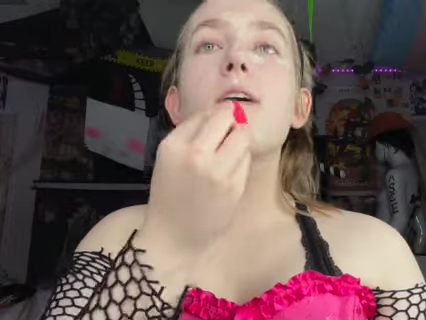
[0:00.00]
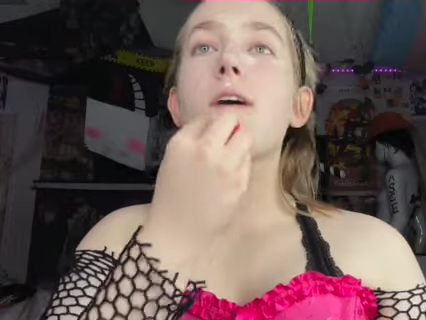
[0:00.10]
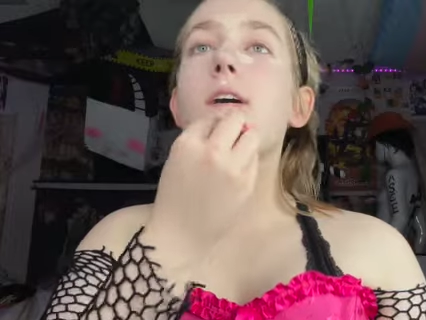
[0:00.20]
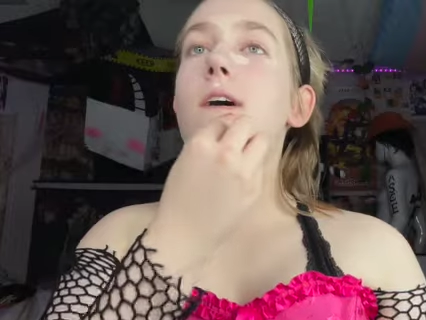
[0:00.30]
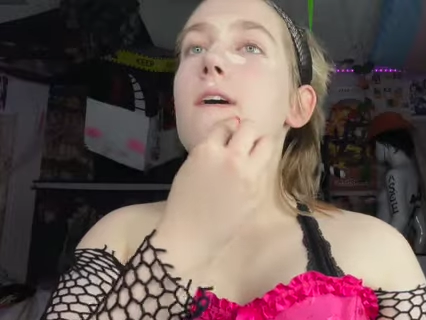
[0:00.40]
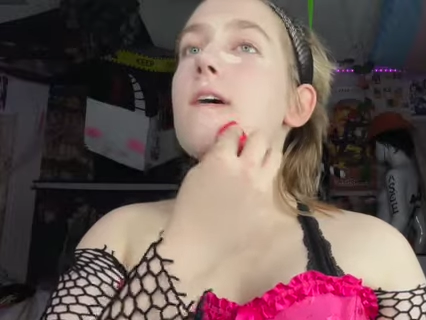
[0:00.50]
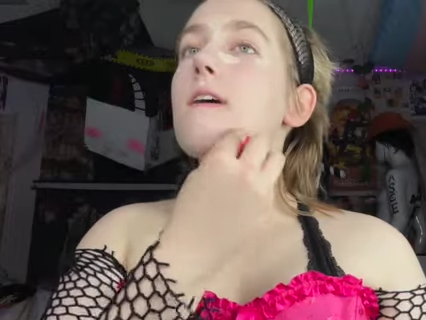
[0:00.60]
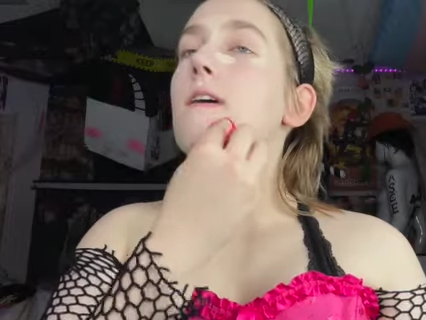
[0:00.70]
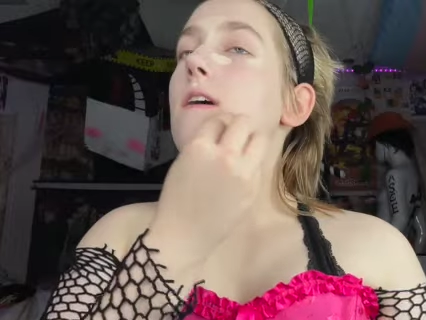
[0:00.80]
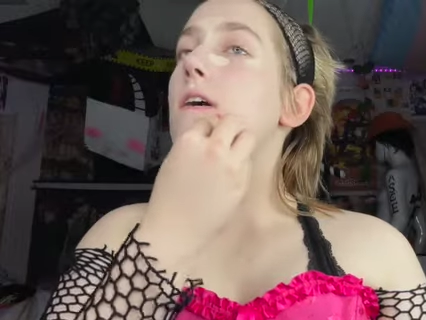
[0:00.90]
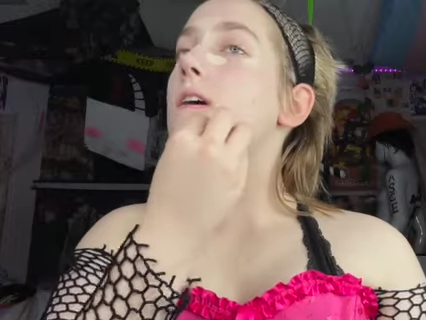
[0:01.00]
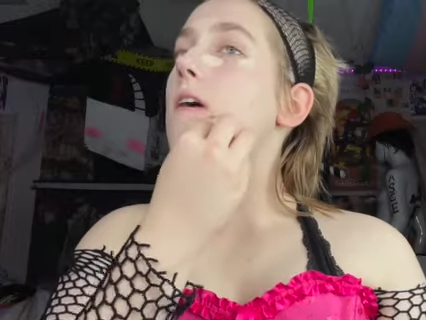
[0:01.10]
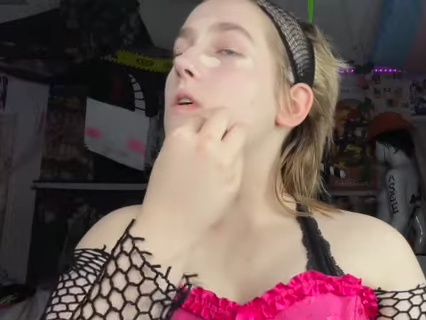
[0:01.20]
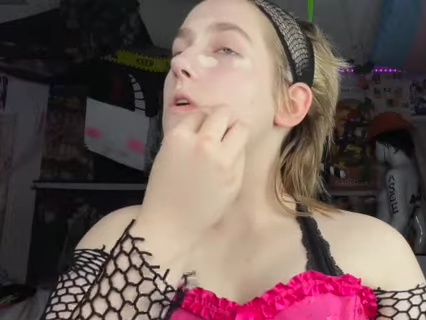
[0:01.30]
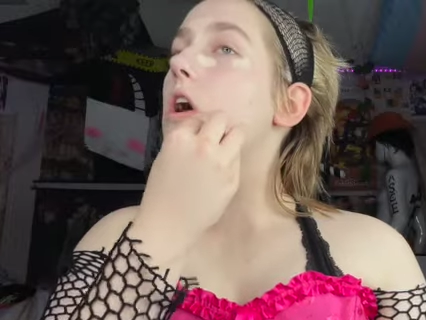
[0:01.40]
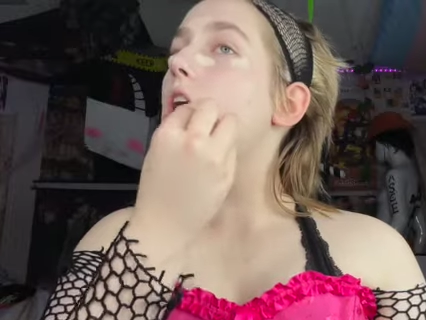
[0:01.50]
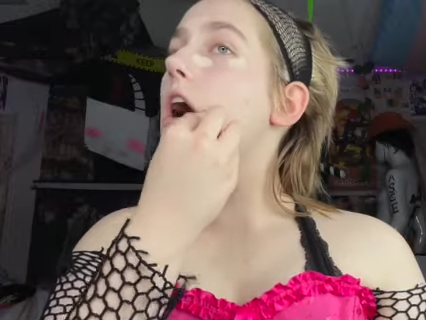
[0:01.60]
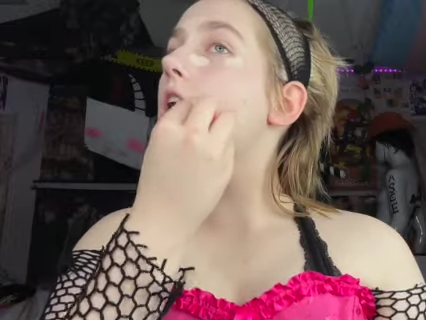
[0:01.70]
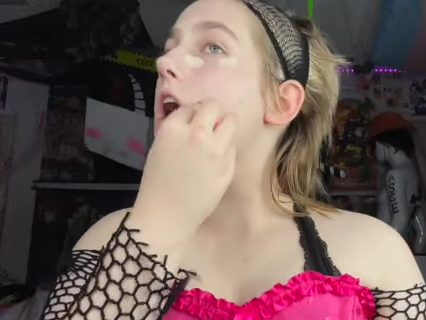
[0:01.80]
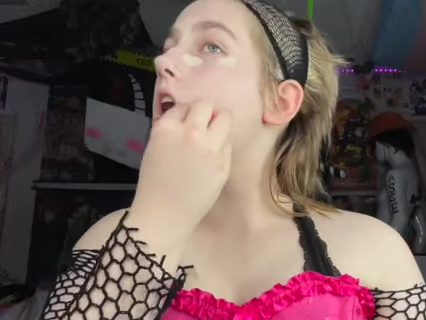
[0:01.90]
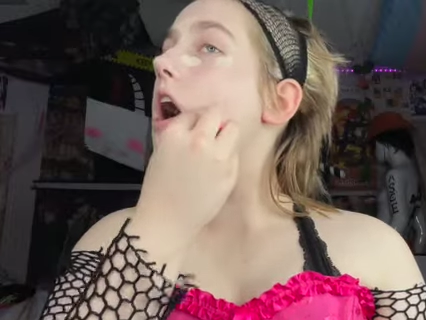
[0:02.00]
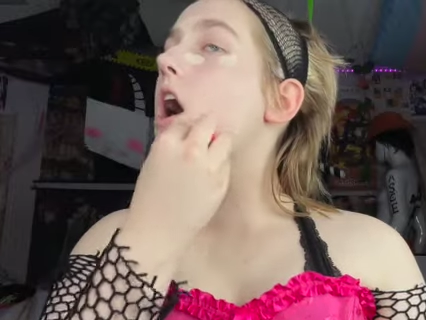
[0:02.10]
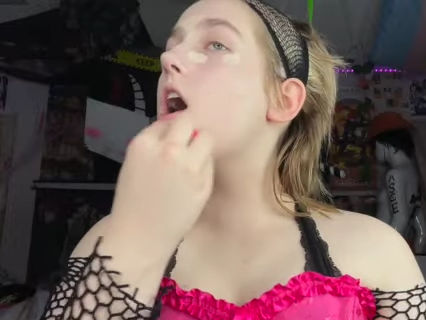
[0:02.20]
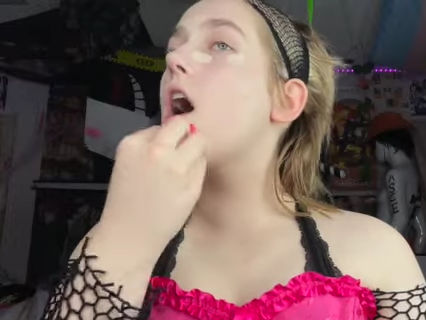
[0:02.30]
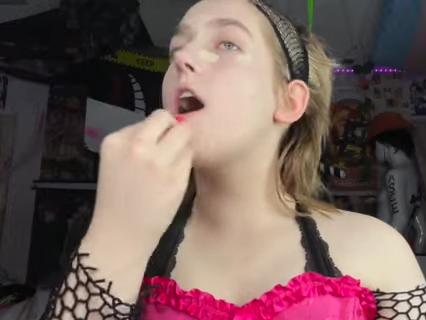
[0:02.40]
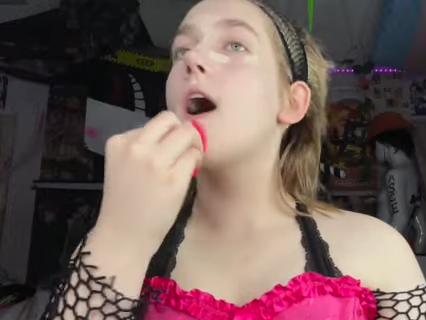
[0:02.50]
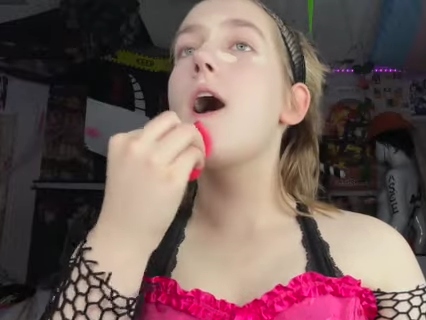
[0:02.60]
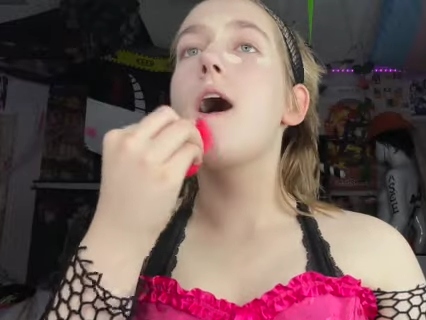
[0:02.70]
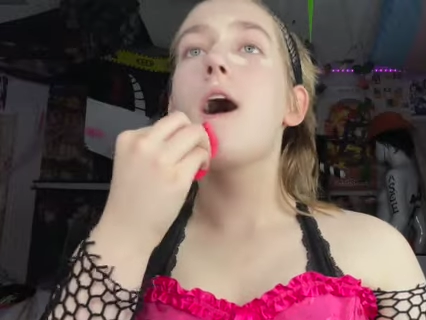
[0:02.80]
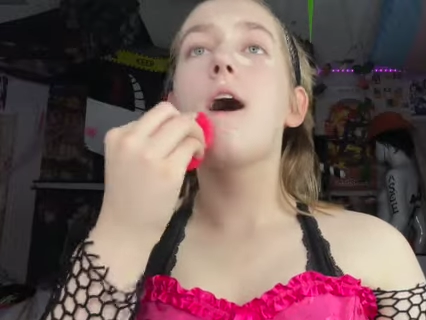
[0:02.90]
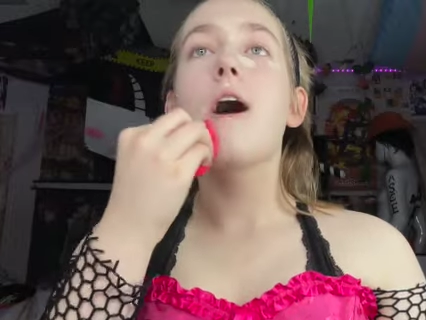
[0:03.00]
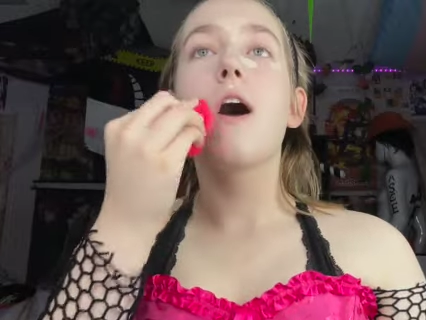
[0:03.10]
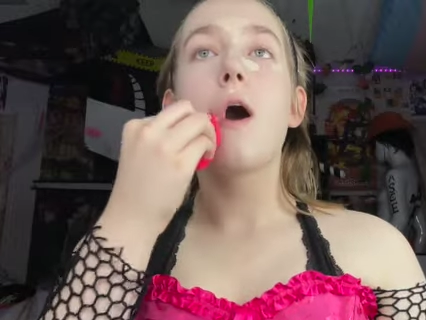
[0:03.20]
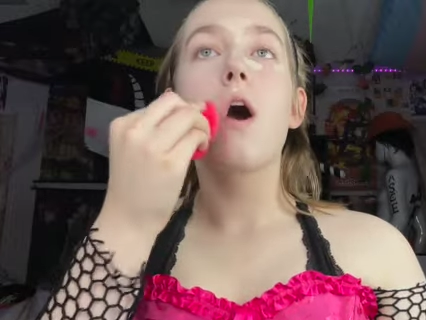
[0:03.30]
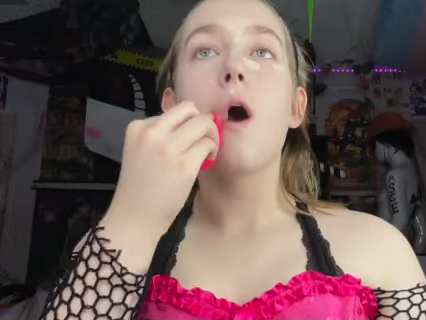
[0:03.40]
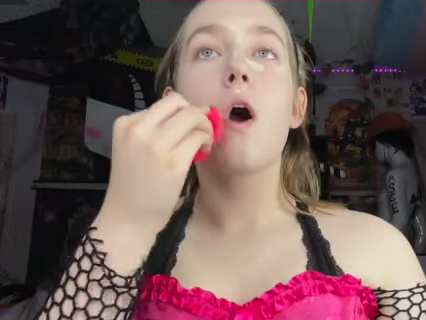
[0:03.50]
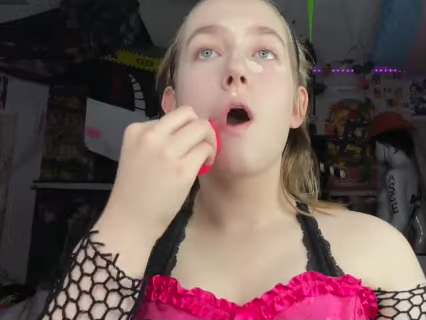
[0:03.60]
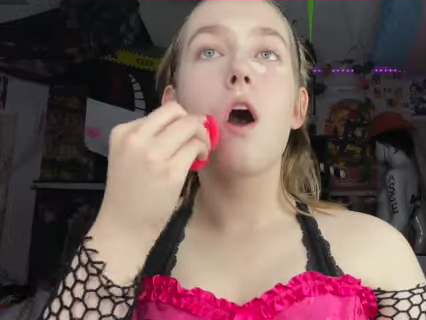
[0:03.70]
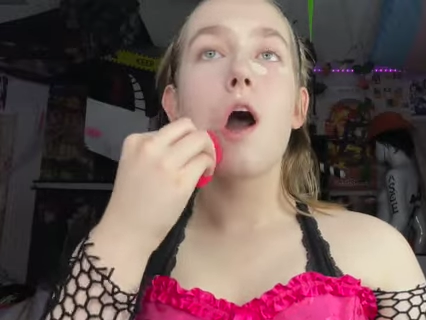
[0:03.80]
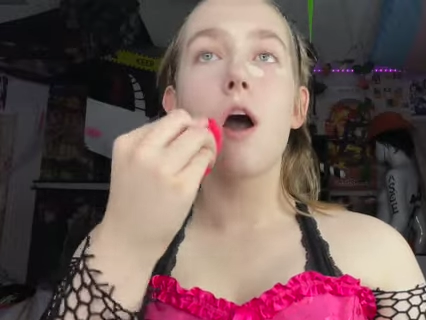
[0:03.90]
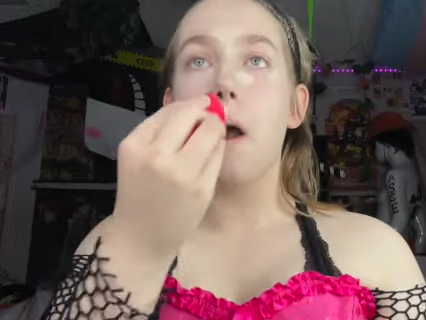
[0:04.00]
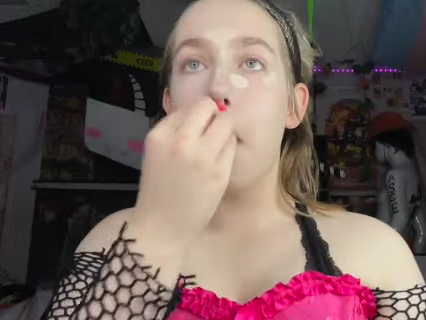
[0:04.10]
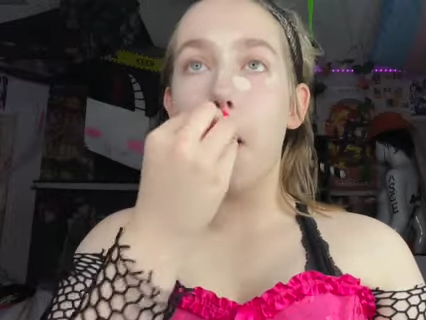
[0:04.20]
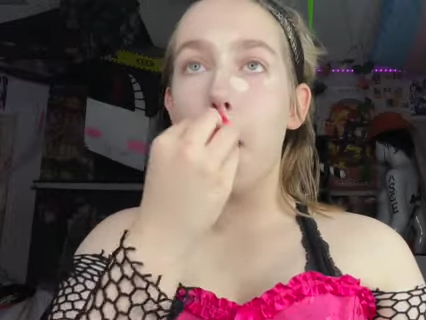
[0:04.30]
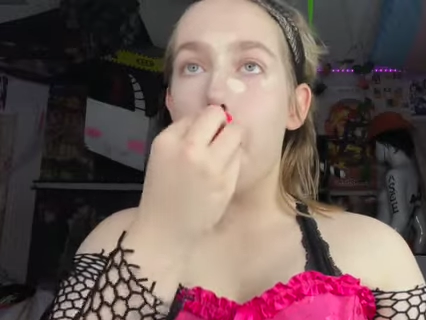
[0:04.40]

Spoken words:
I'm not saying being super pale is not normal.